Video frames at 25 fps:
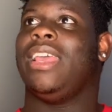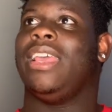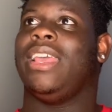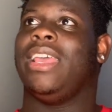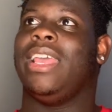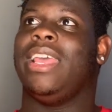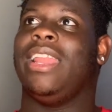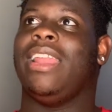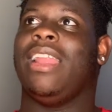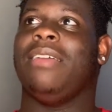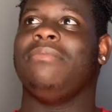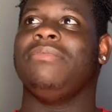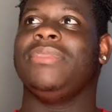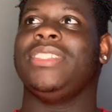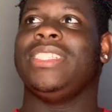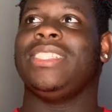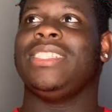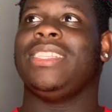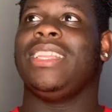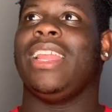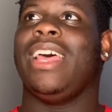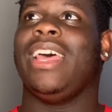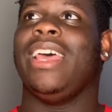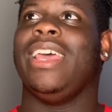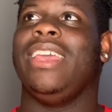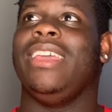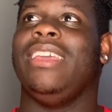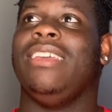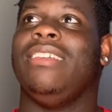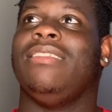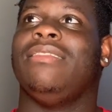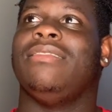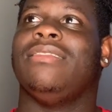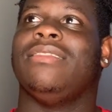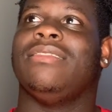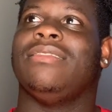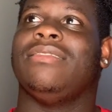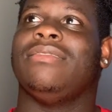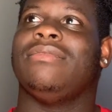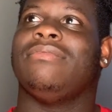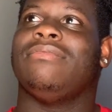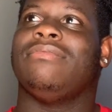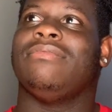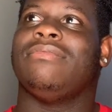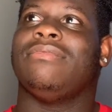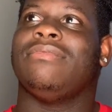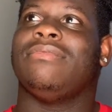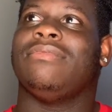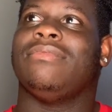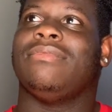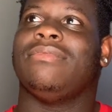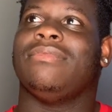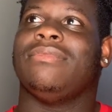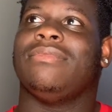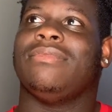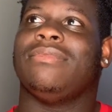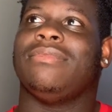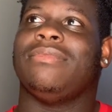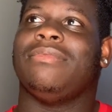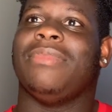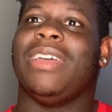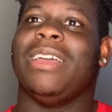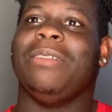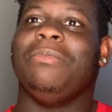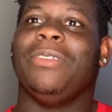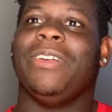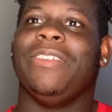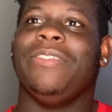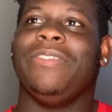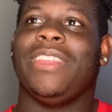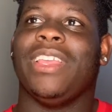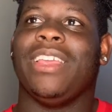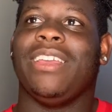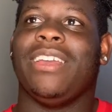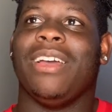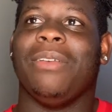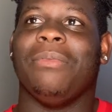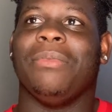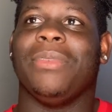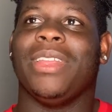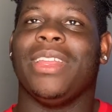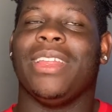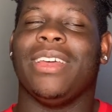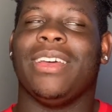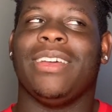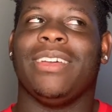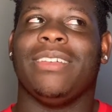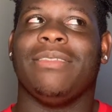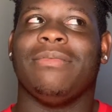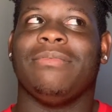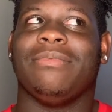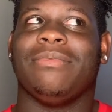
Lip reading: And I'm just like, my birthday coming up.